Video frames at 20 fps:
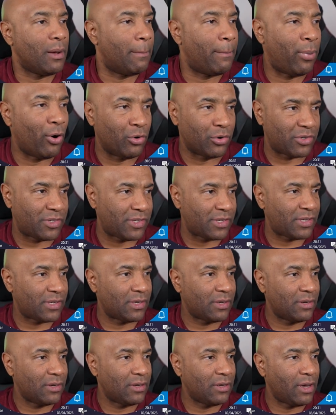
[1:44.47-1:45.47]

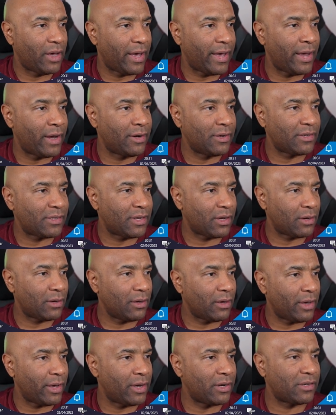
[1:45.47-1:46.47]
posts. Here is
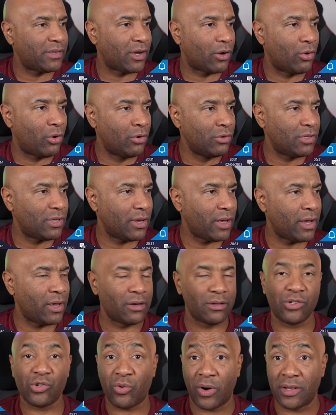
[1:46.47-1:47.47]
the code,
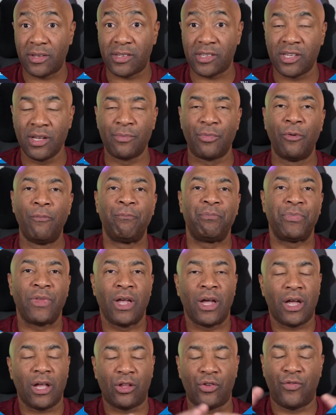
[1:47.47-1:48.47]
and it's quite simple.
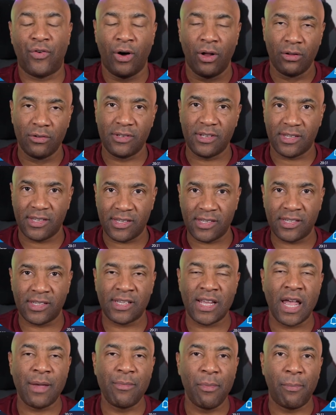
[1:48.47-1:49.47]
It follows the
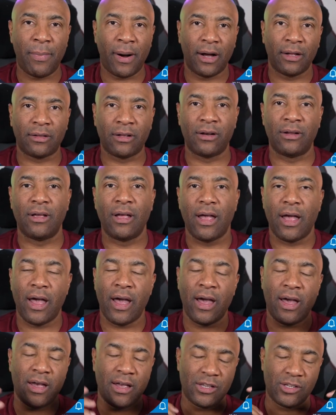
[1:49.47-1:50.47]
same pattern
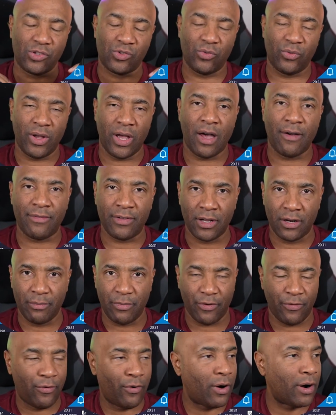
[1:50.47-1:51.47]
as we have done
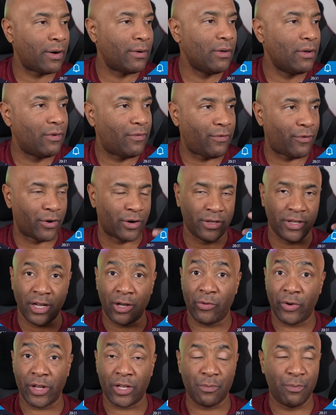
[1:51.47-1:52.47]
before. For the
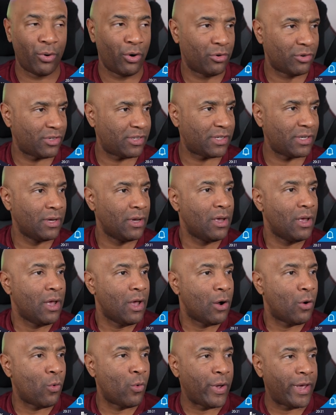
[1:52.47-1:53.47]
create post,
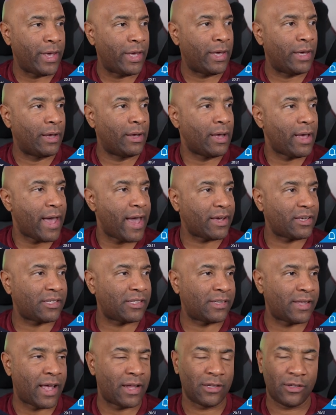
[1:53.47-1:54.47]
we
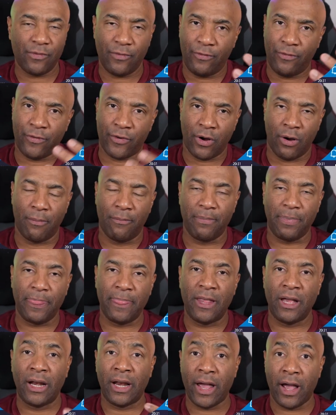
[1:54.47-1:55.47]
extend from
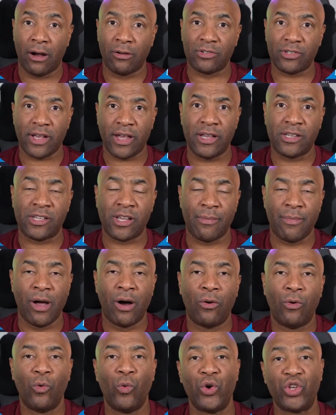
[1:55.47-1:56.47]
the layout
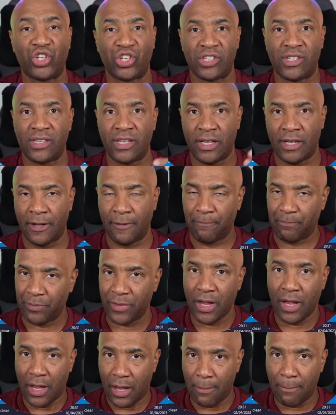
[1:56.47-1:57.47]
HTML, which is the
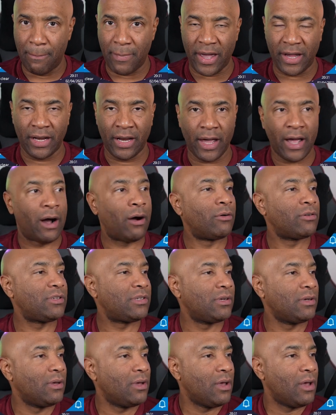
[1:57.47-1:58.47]
main
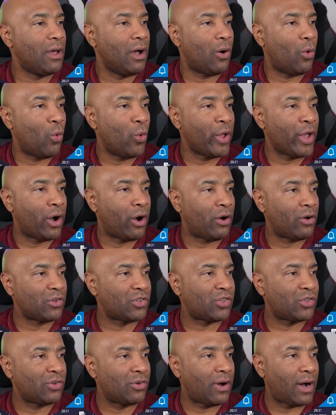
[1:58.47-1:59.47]
layout. We
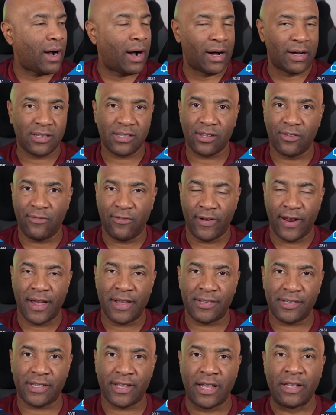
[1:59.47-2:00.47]
also ask
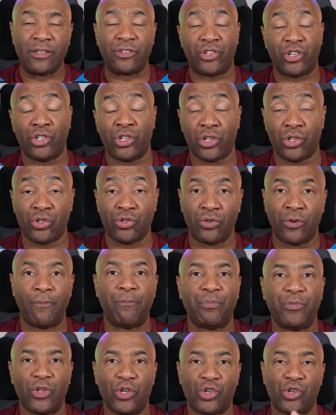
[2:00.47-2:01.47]
Flask and
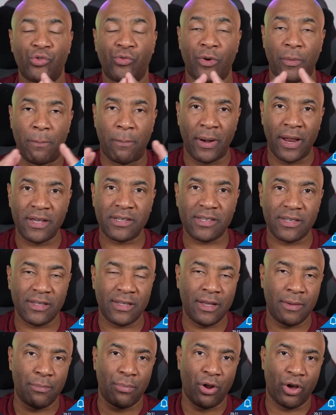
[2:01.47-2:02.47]
Jinja2 to replace
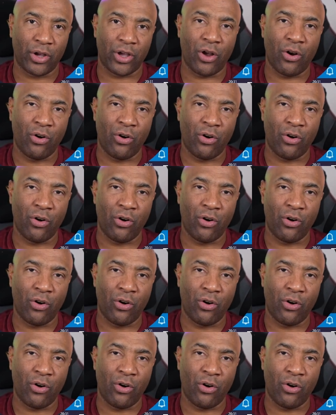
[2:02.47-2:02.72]
the block